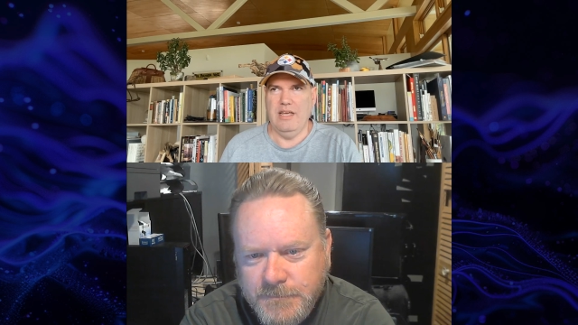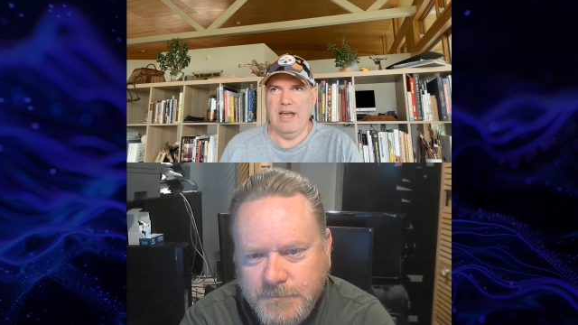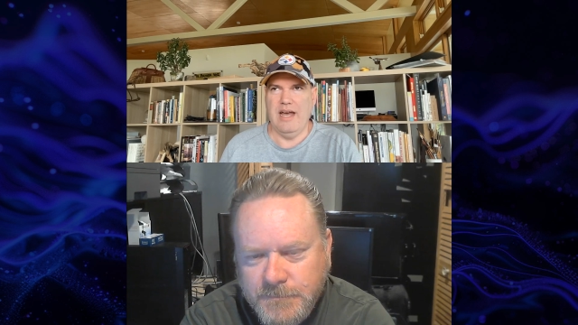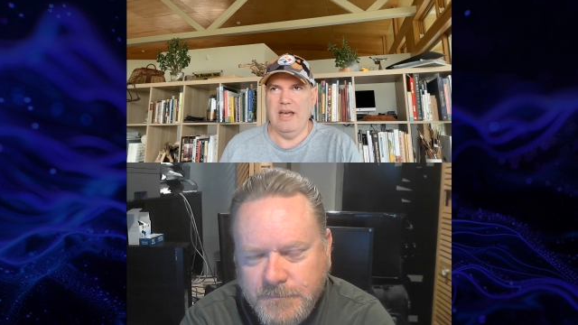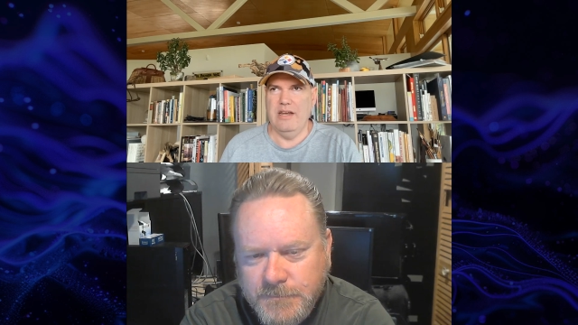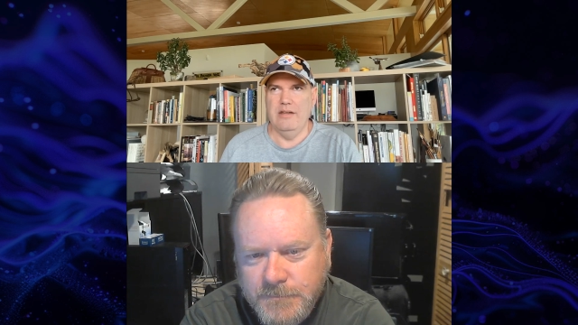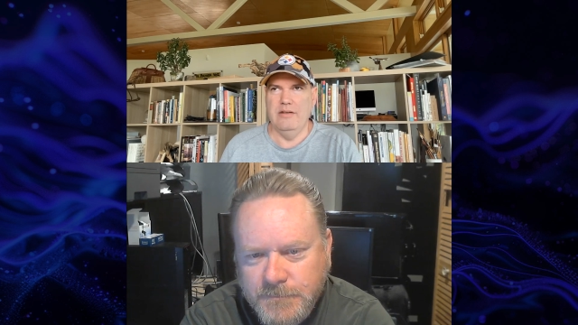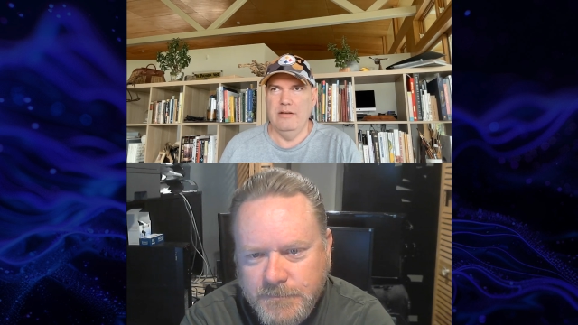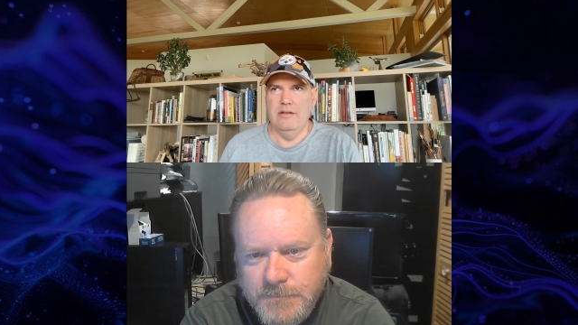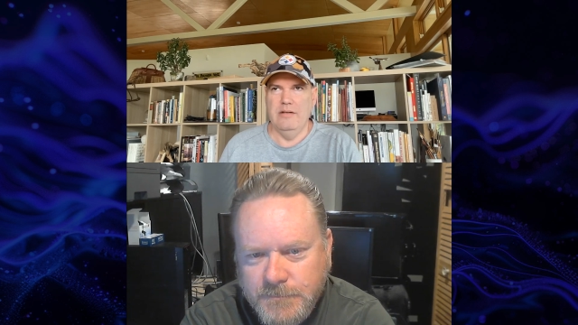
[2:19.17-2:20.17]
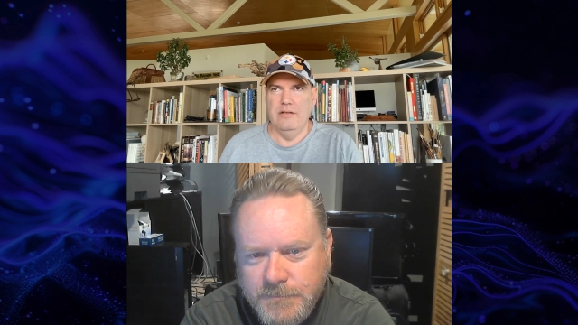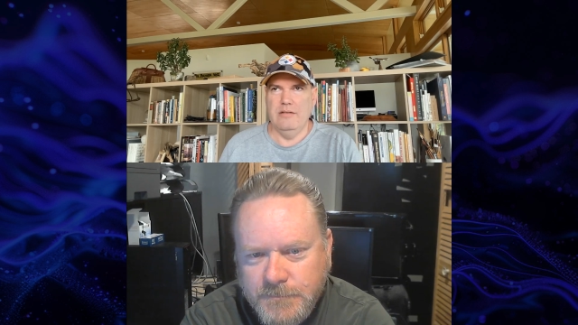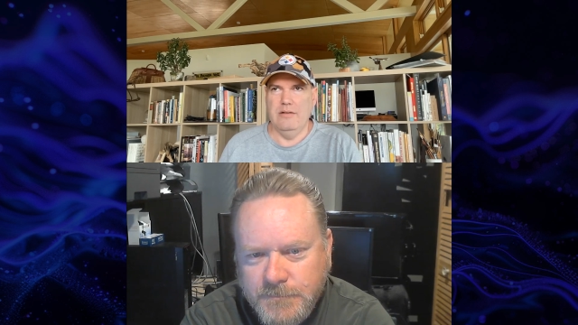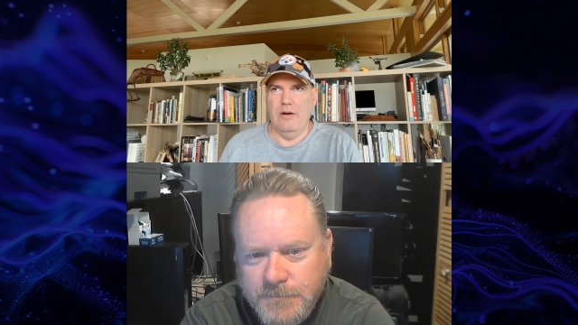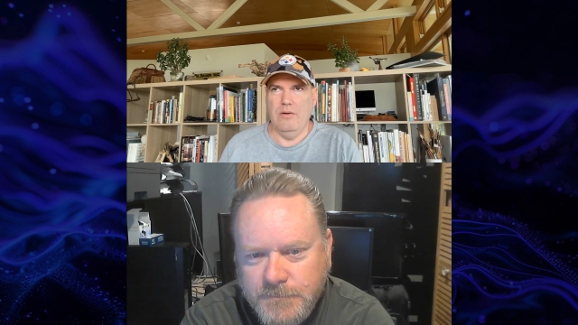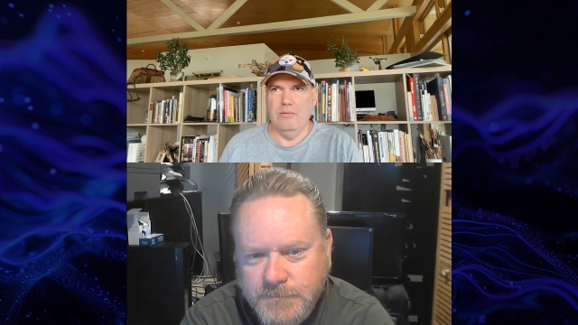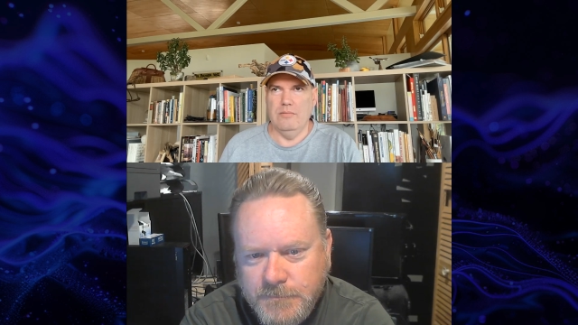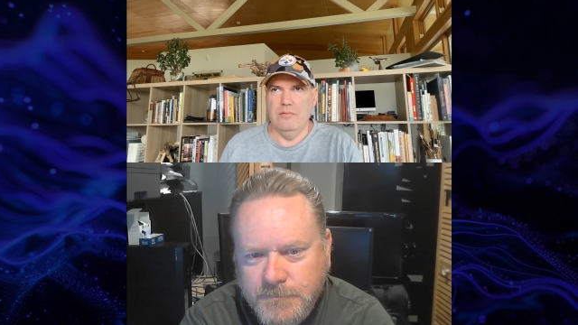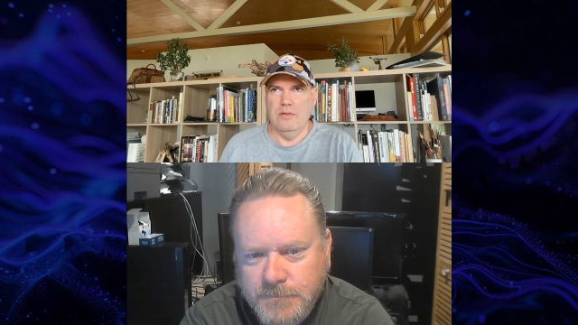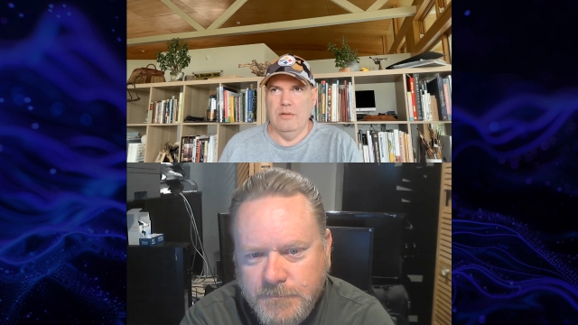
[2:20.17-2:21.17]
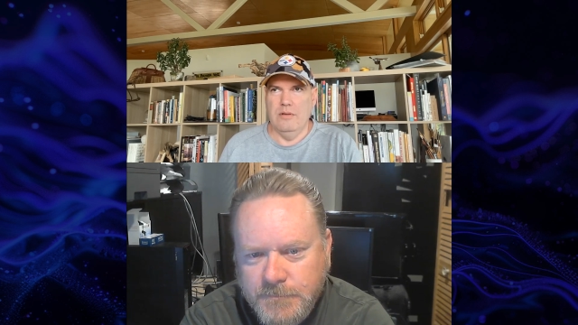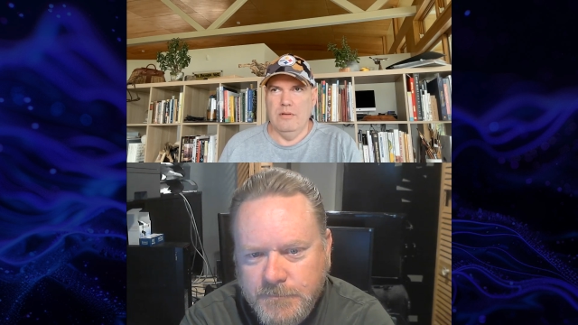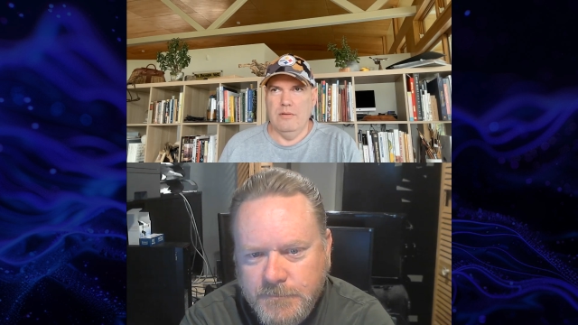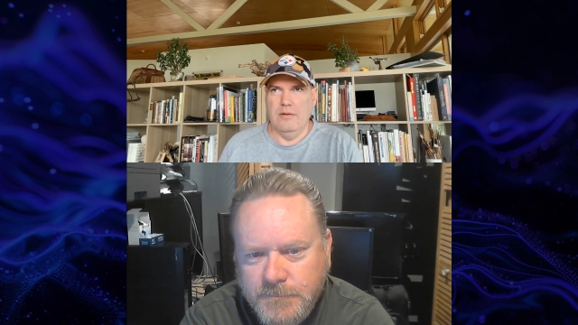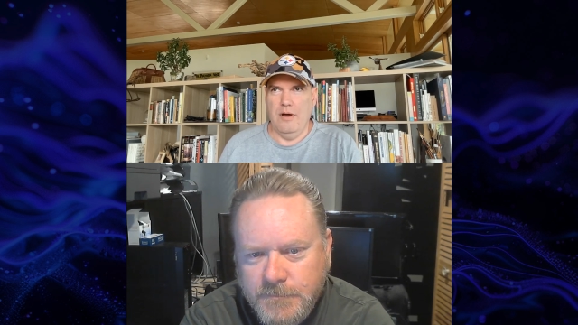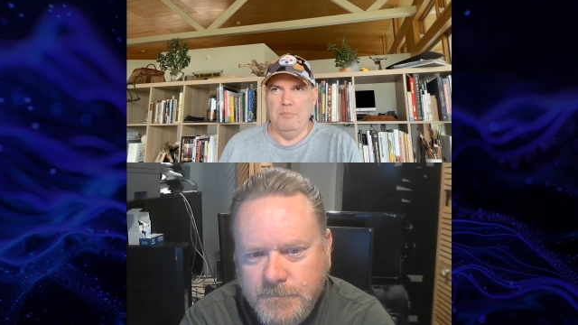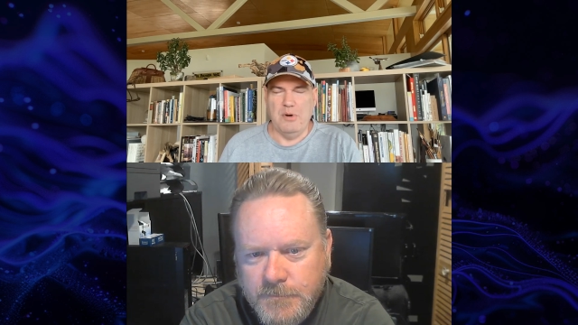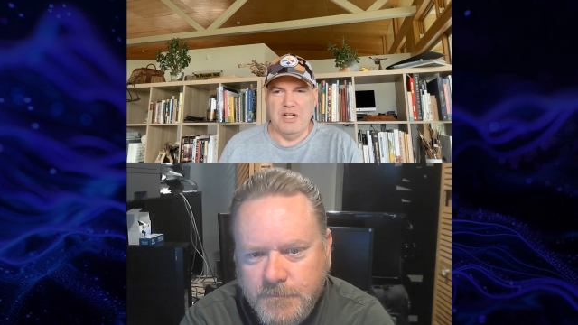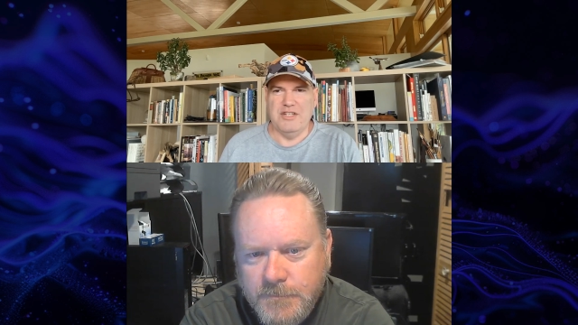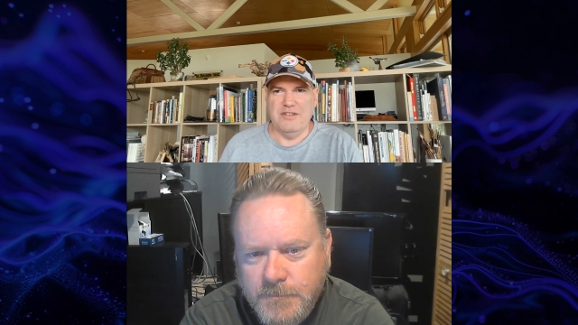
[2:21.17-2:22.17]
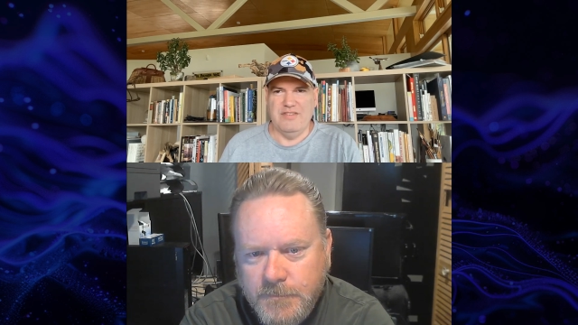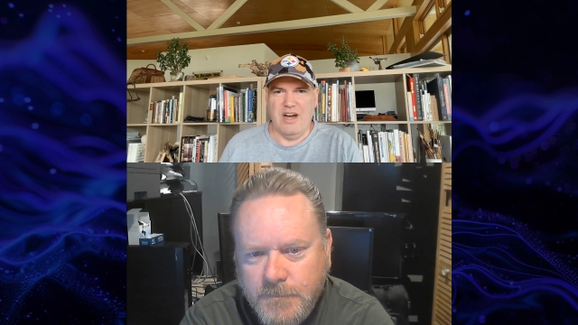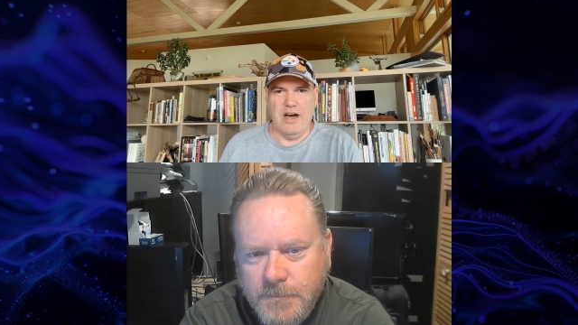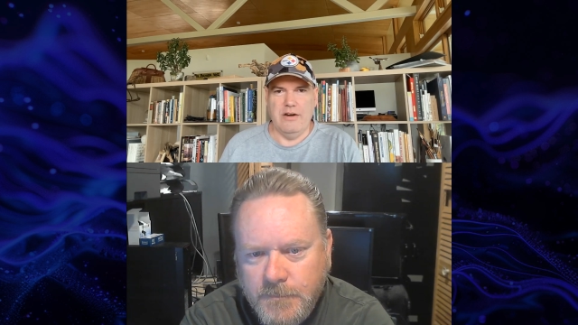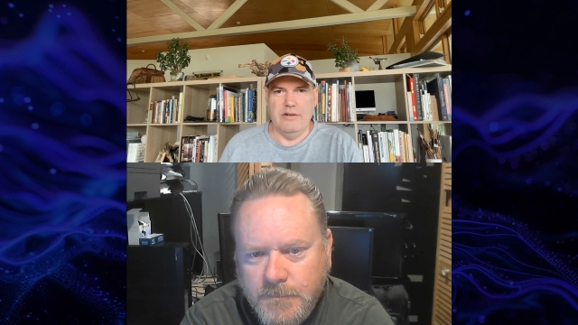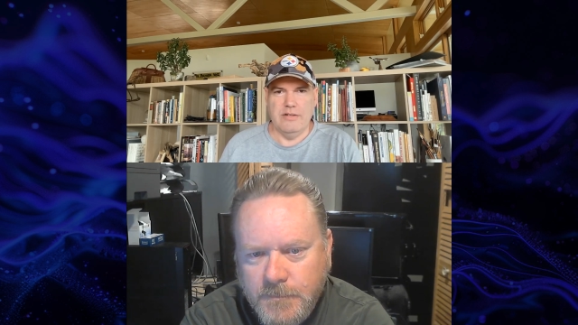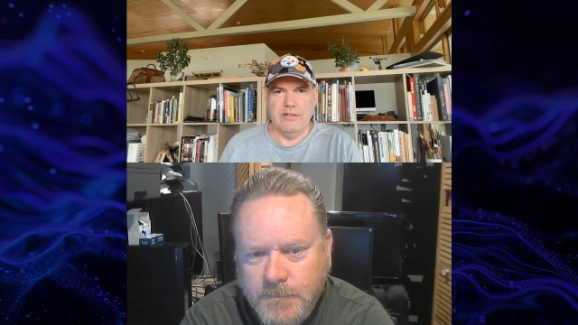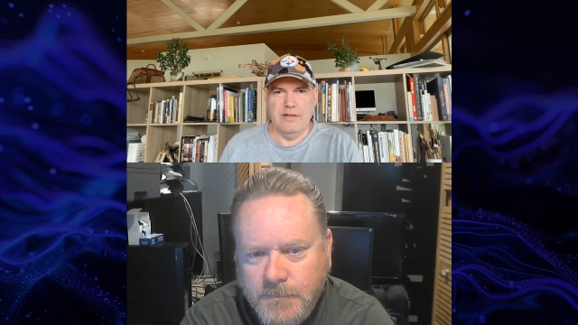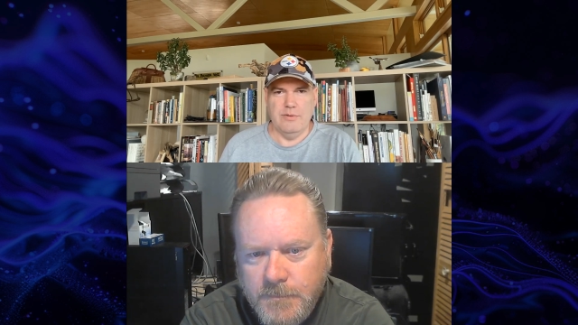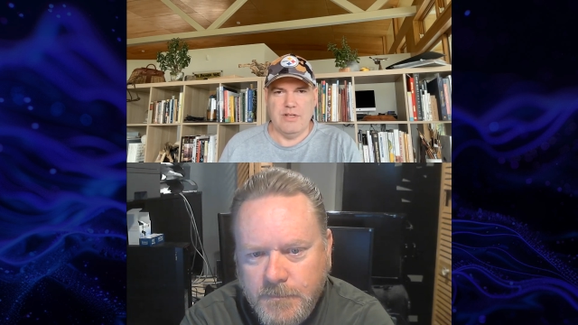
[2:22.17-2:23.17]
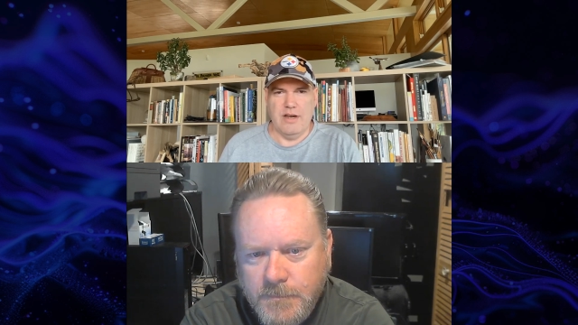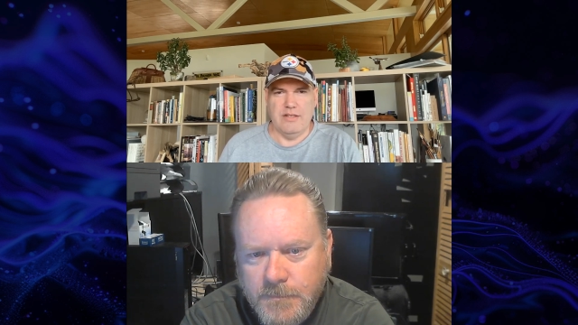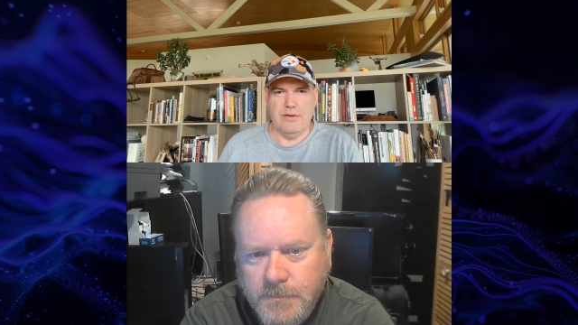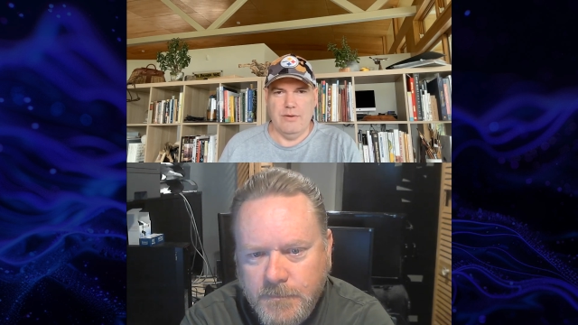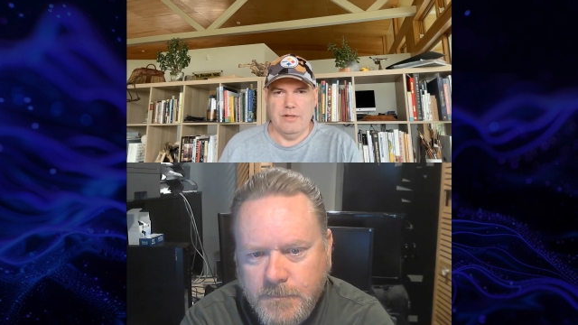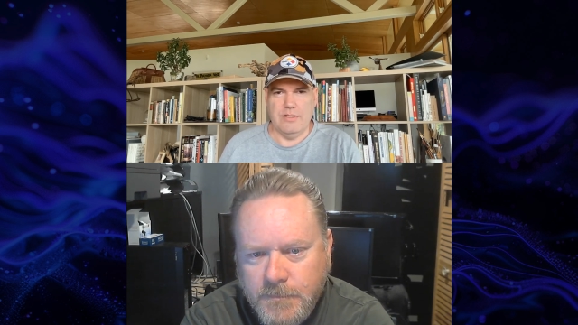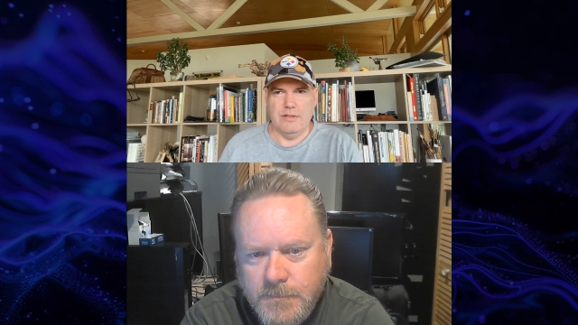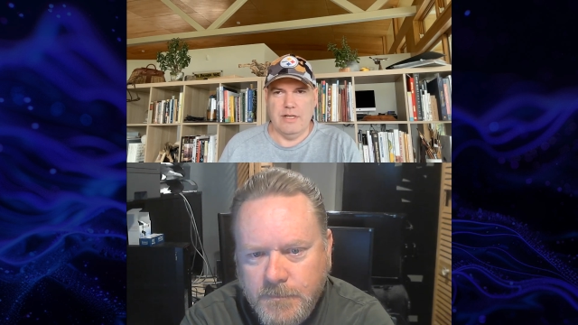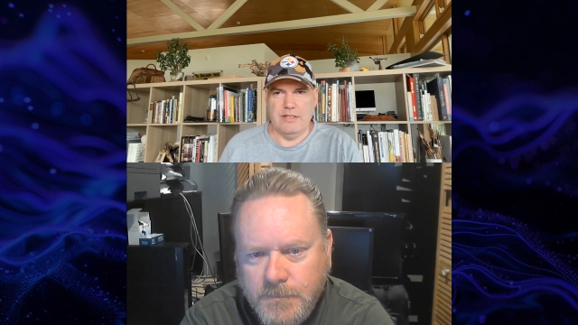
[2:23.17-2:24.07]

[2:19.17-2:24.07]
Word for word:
Speaker 1: had, you know, a bunch of daughters and was on his own as a,